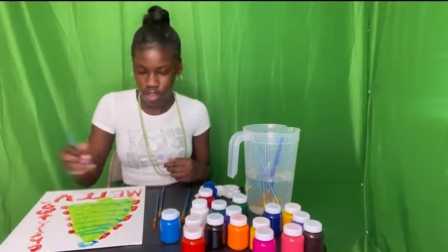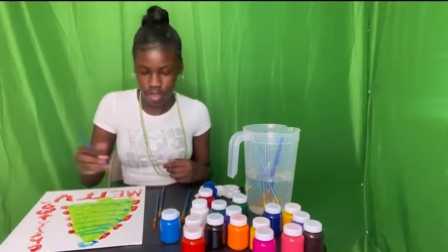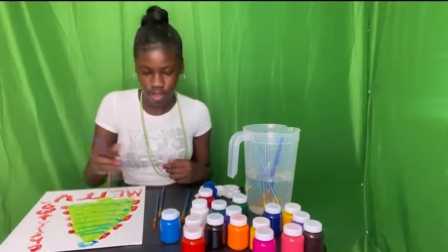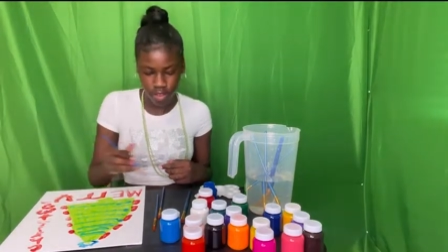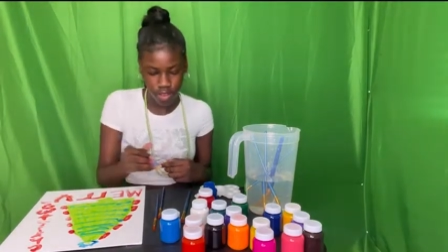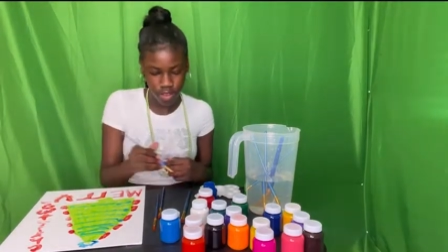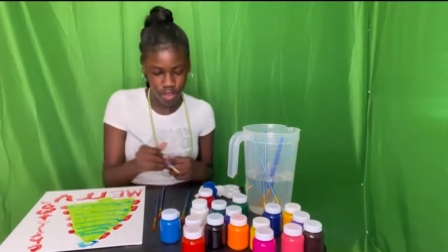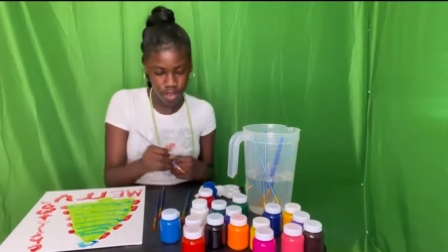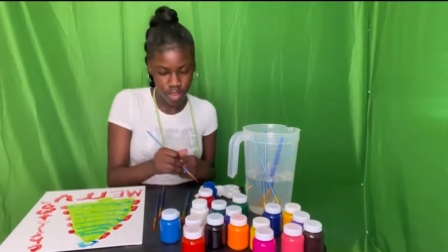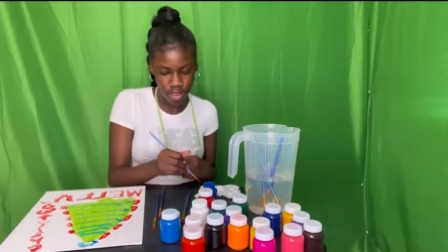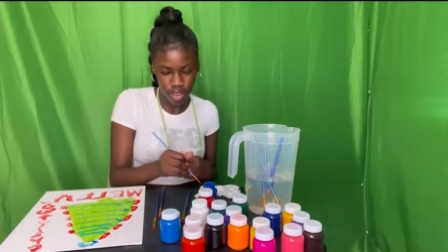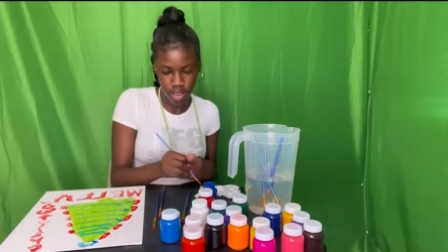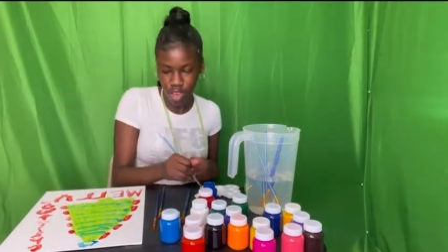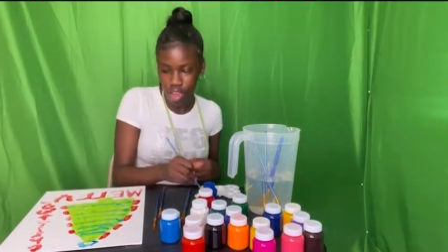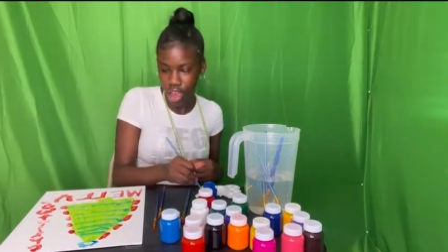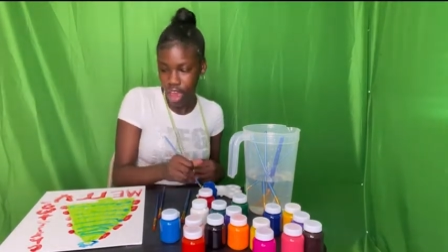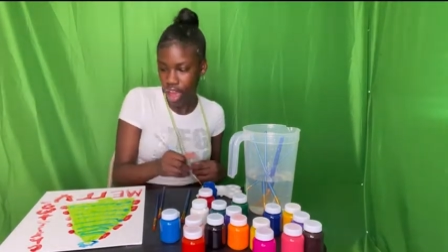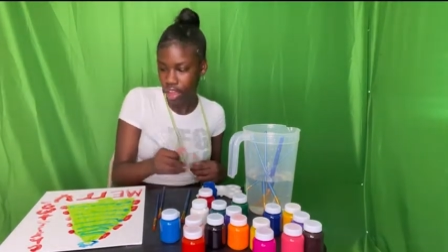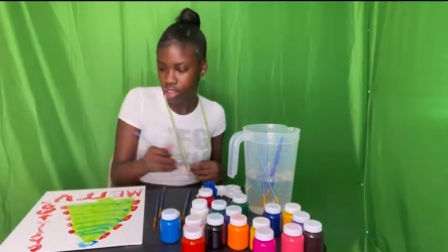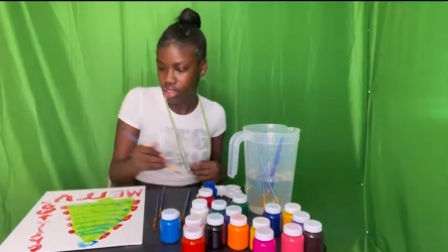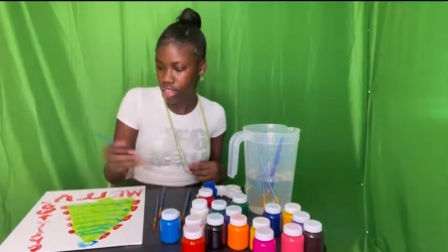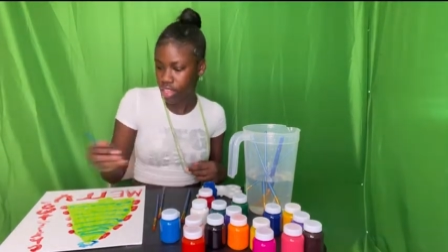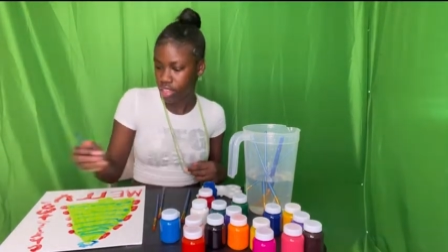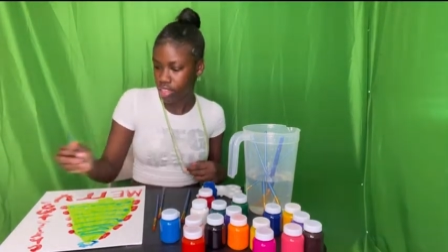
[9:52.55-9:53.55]
it.
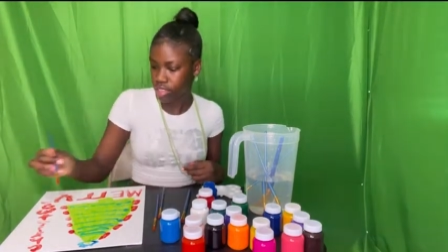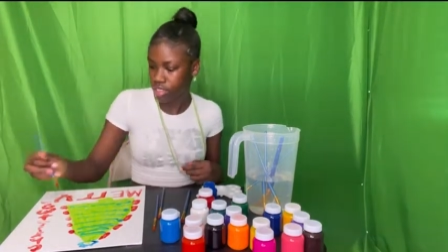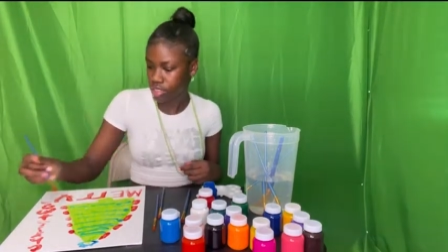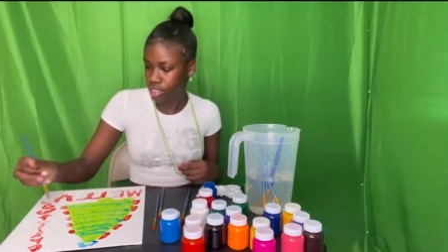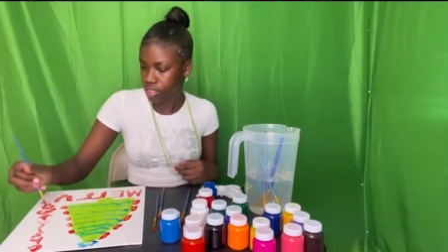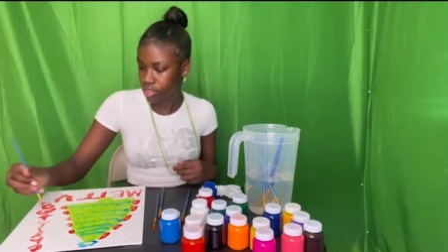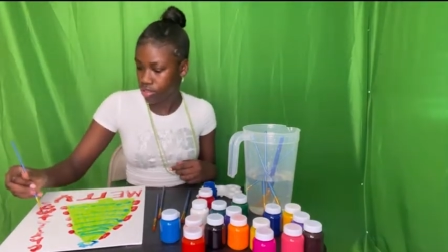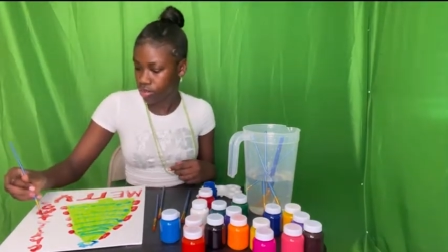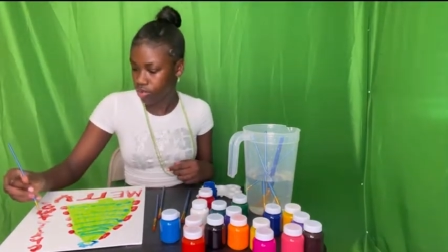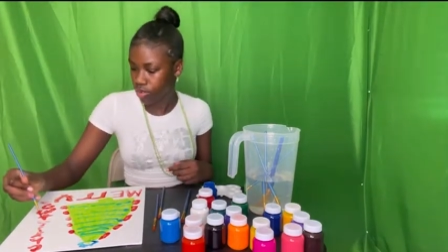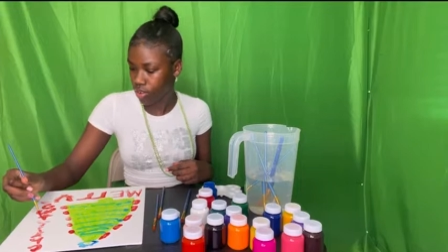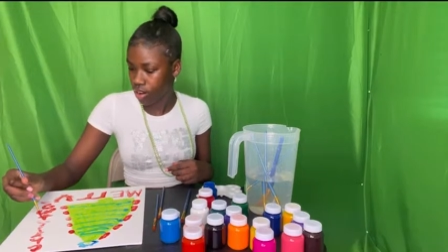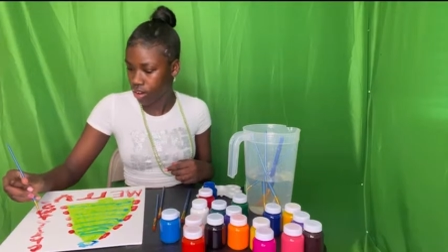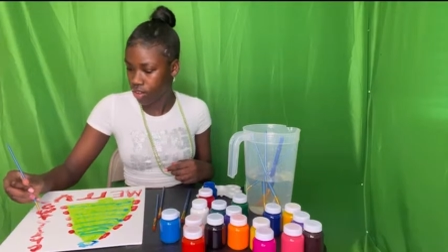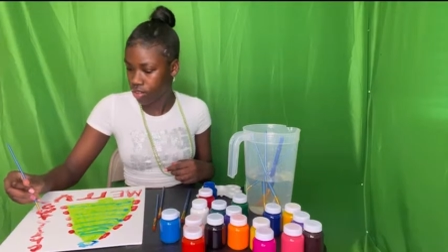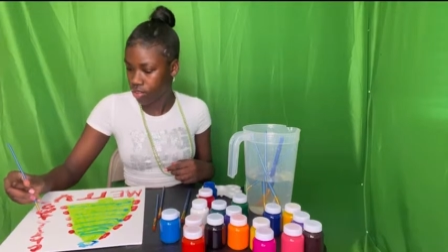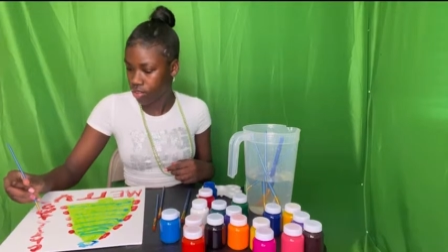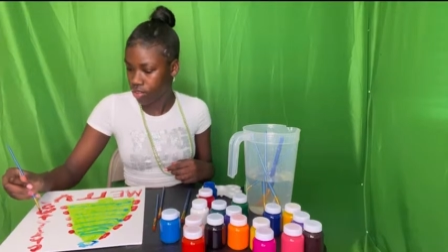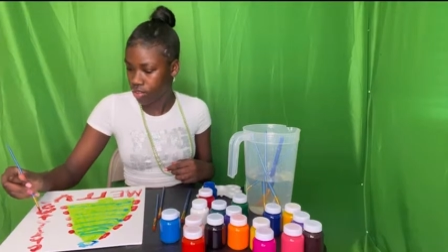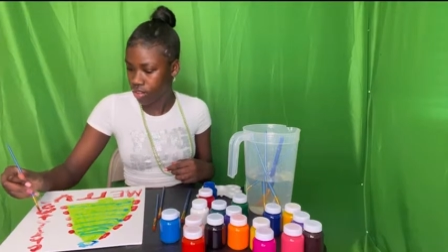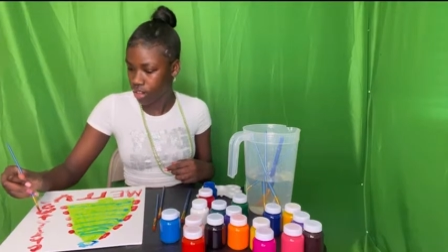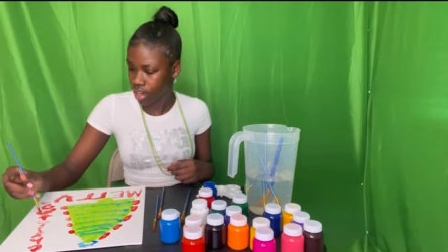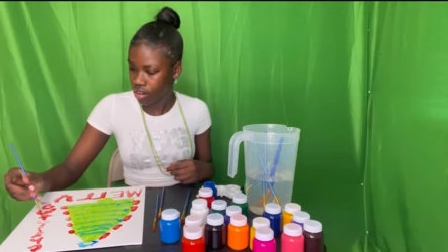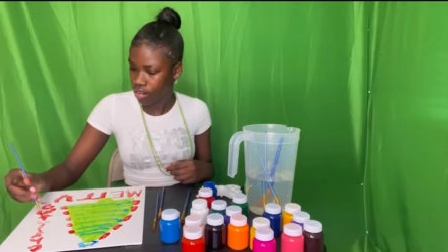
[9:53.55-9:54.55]
I think this is wrong.
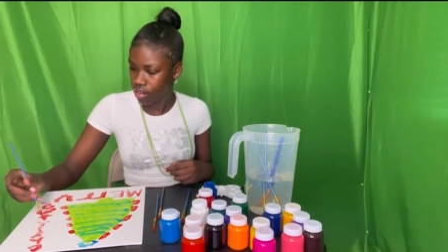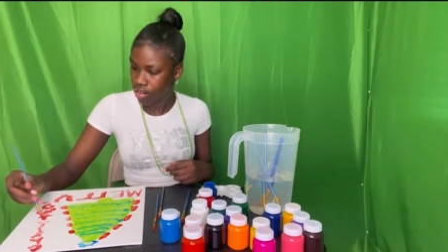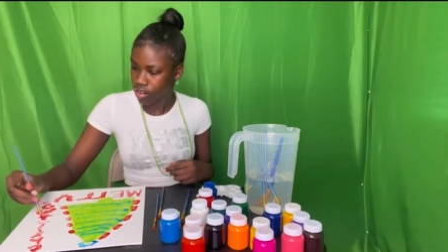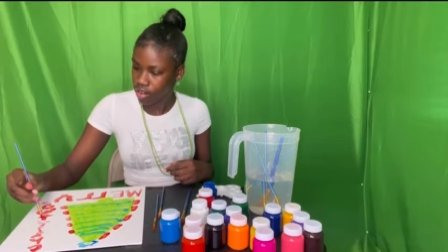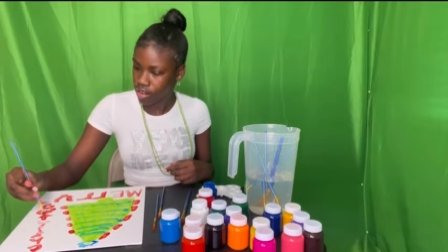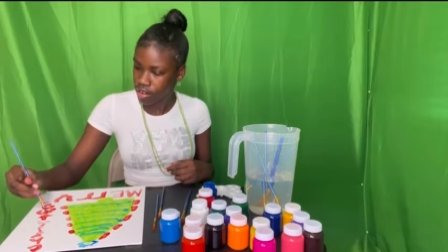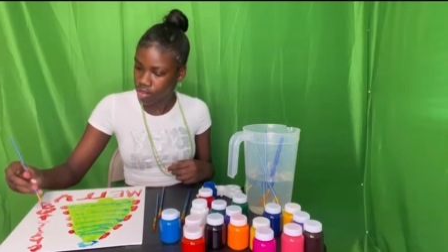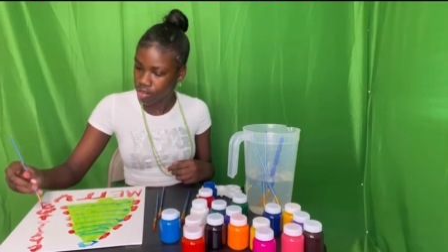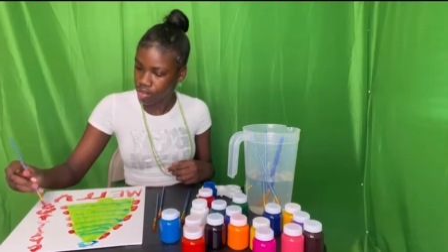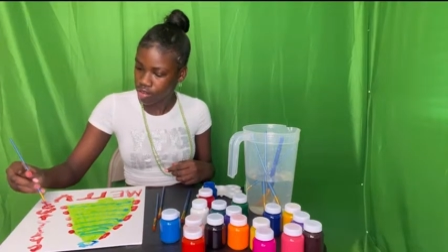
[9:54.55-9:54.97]
I don't know.